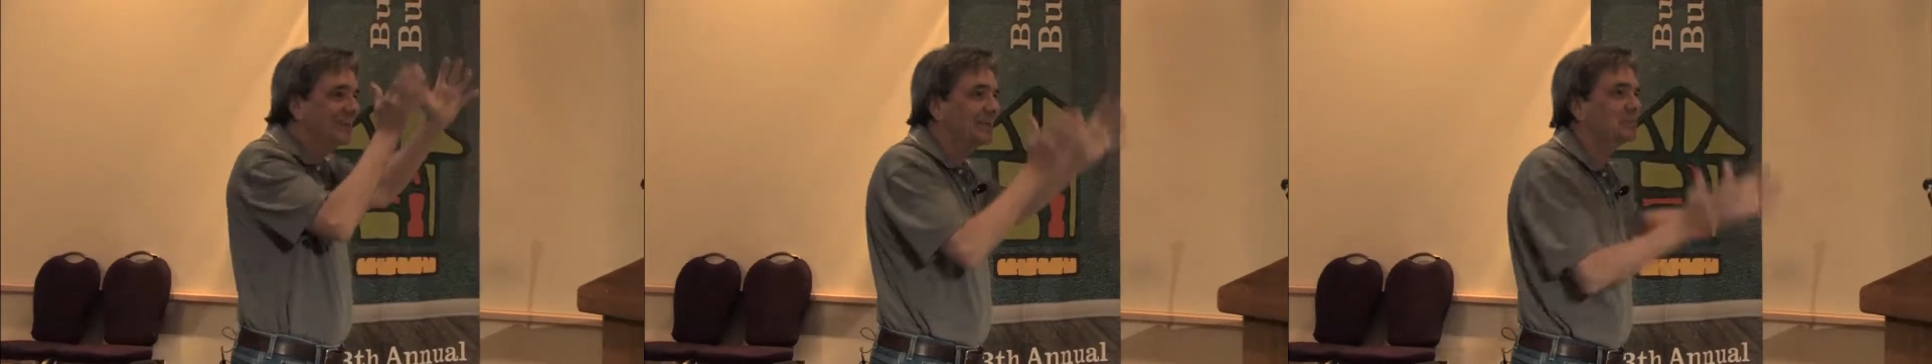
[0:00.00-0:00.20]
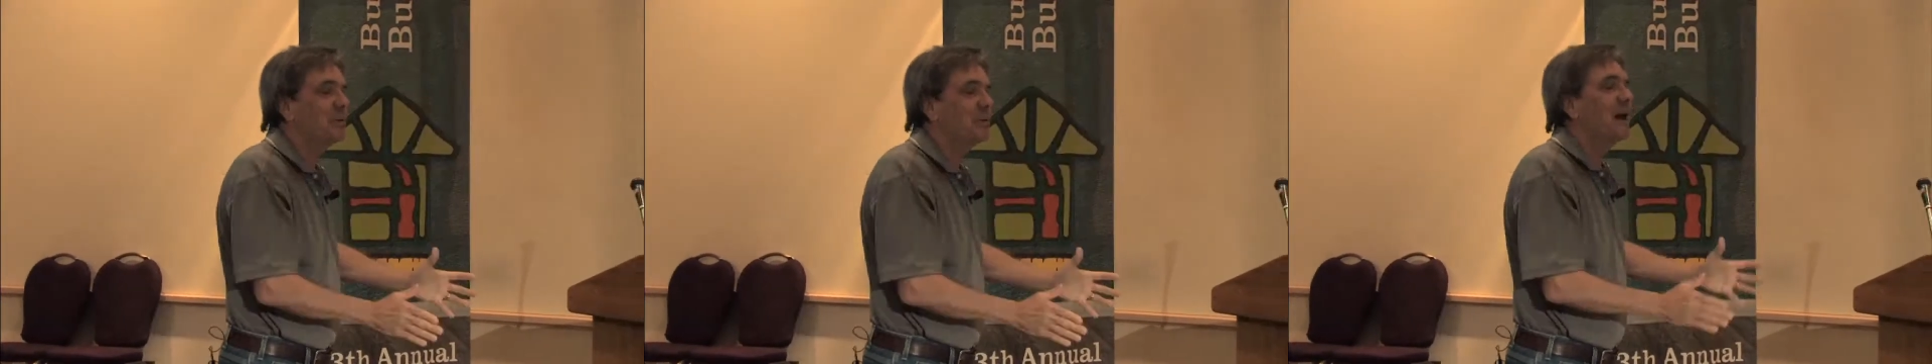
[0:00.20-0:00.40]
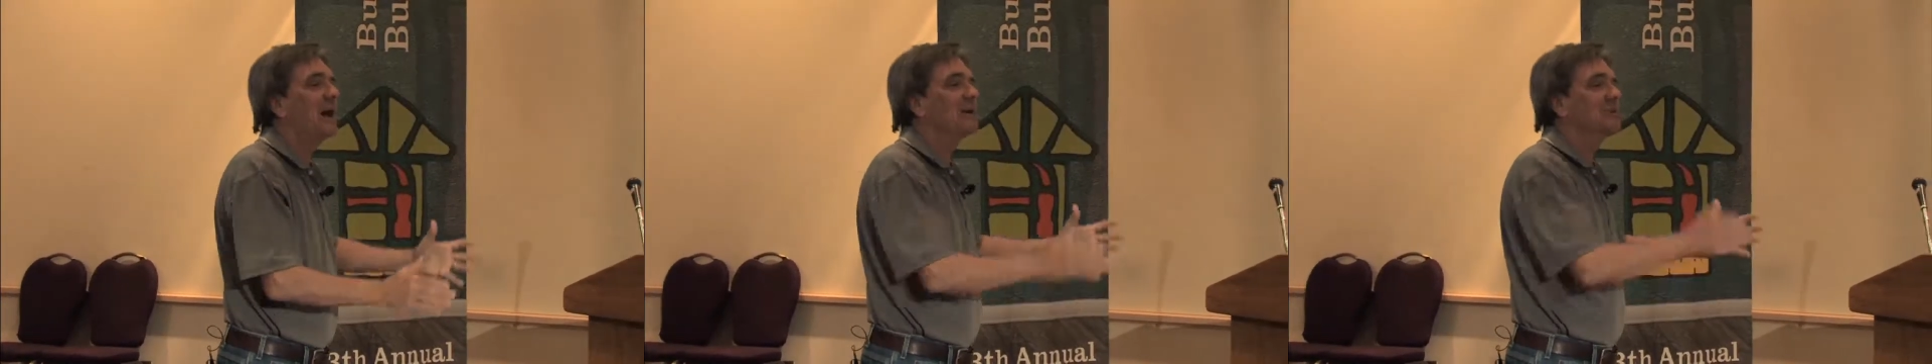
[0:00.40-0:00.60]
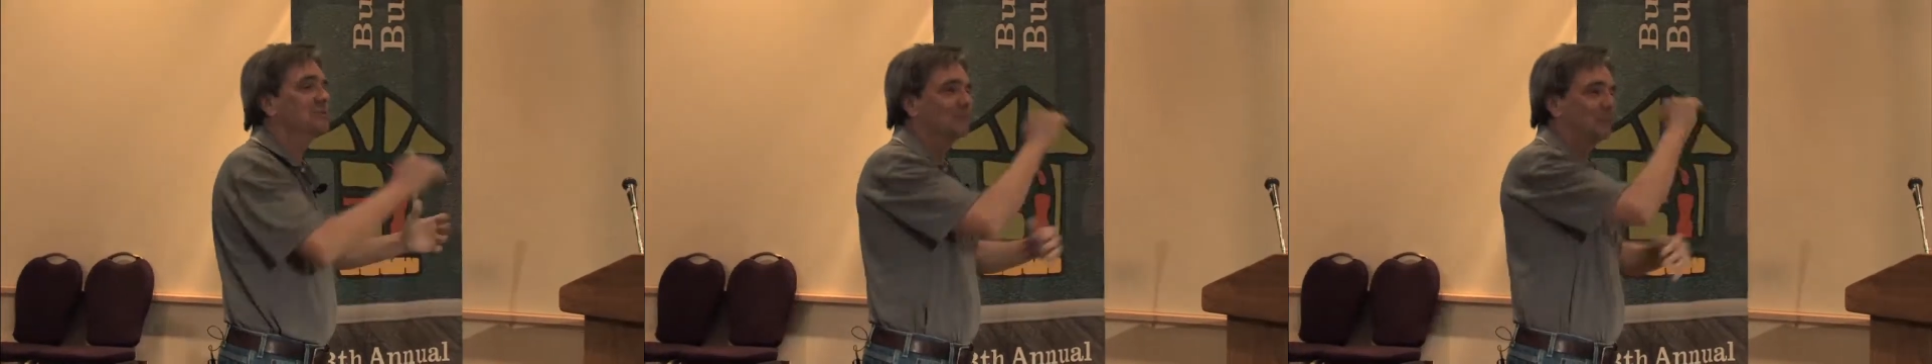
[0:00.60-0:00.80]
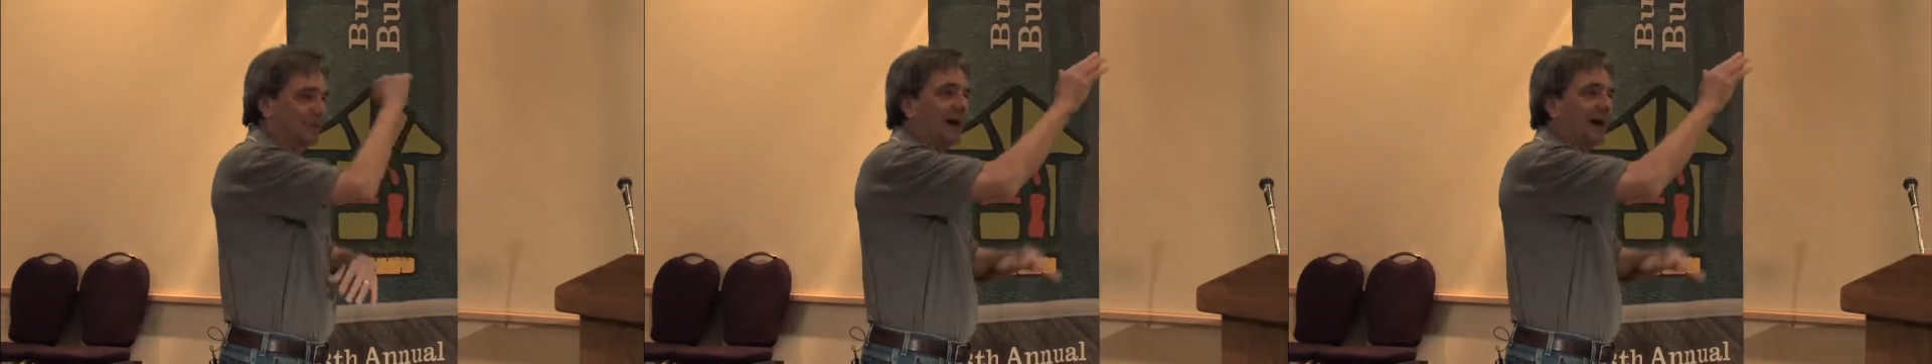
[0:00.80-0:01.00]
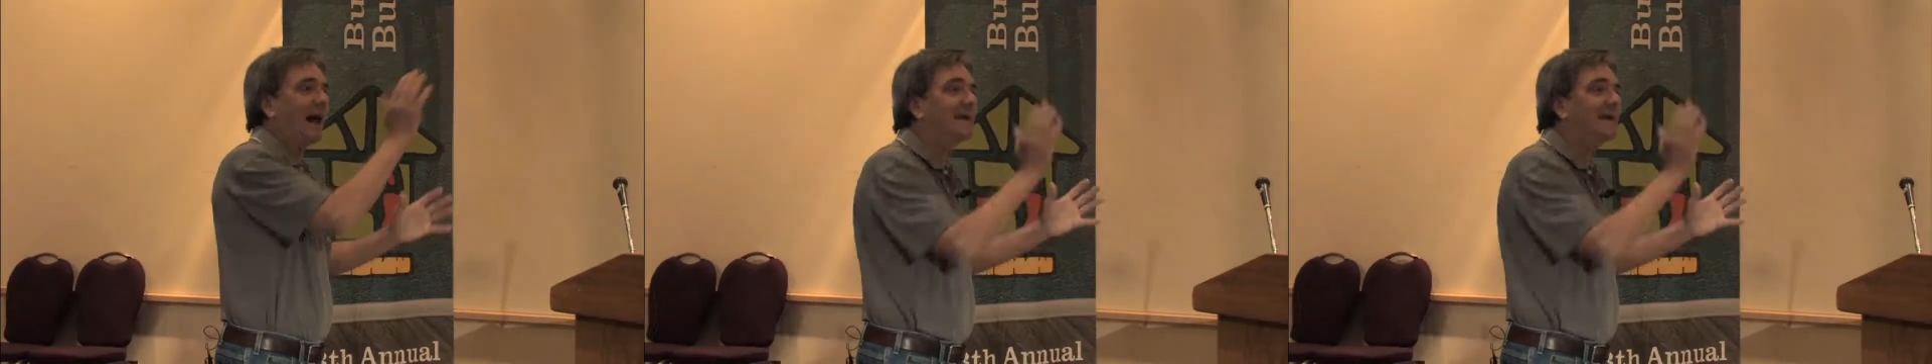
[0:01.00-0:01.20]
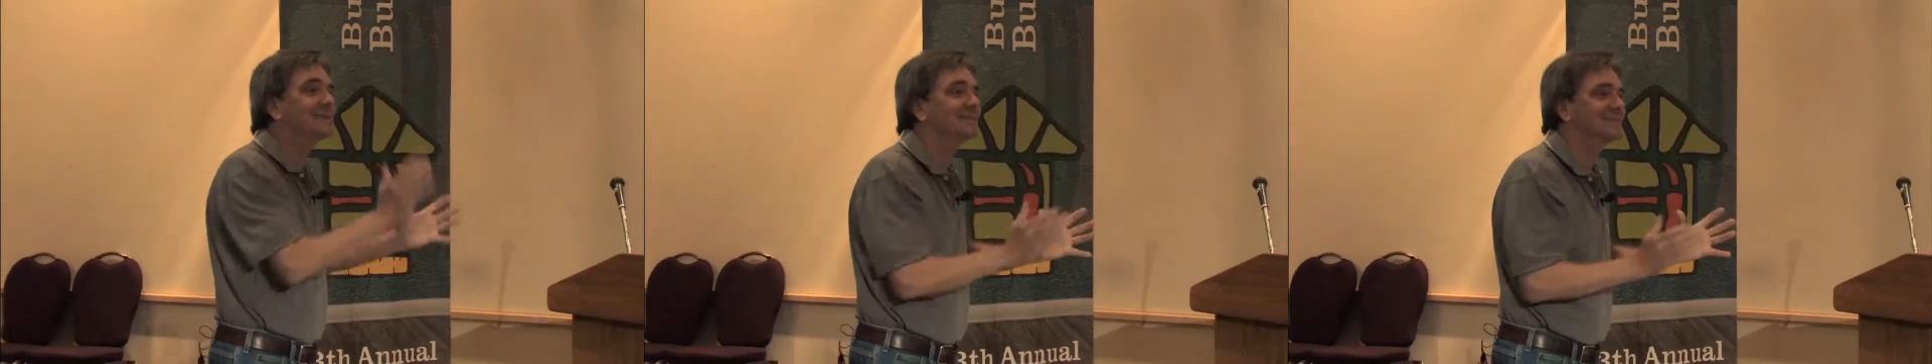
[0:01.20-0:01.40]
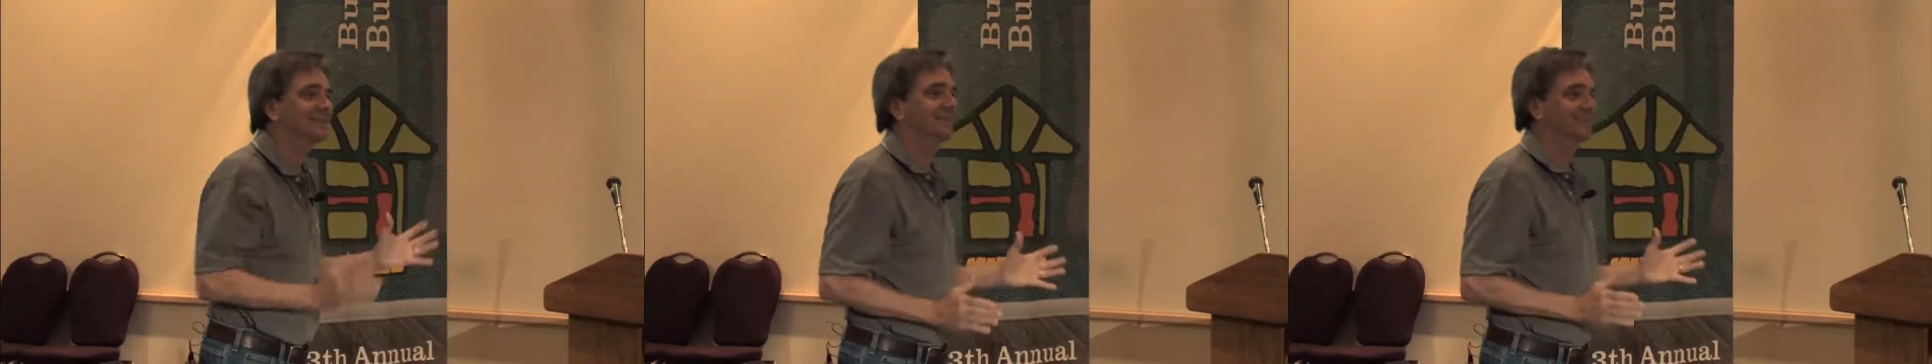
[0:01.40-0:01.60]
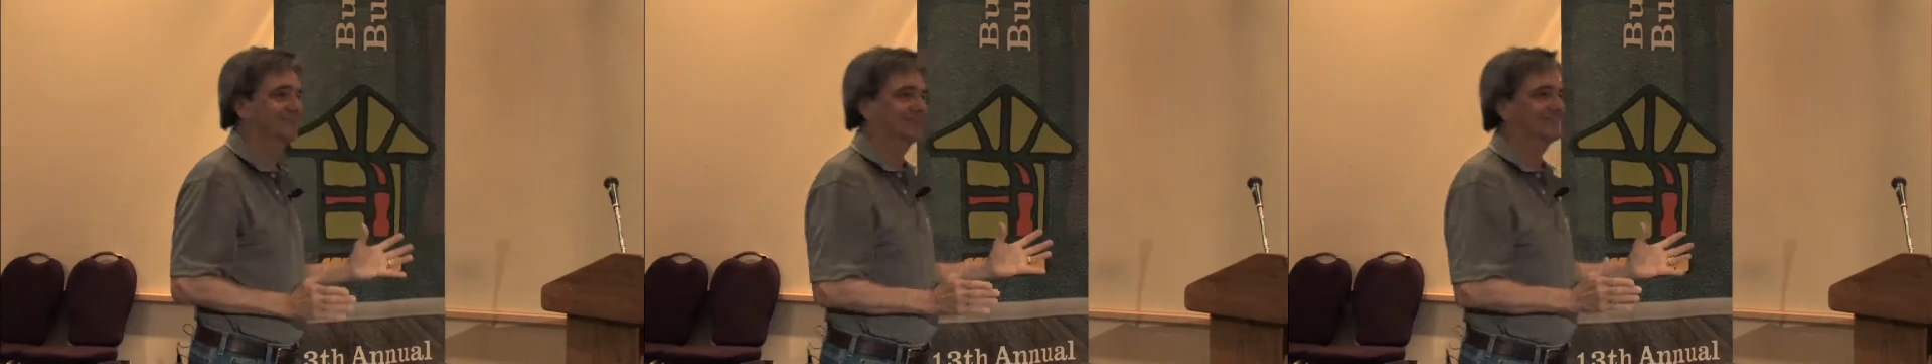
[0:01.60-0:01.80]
you know, because he could put the band in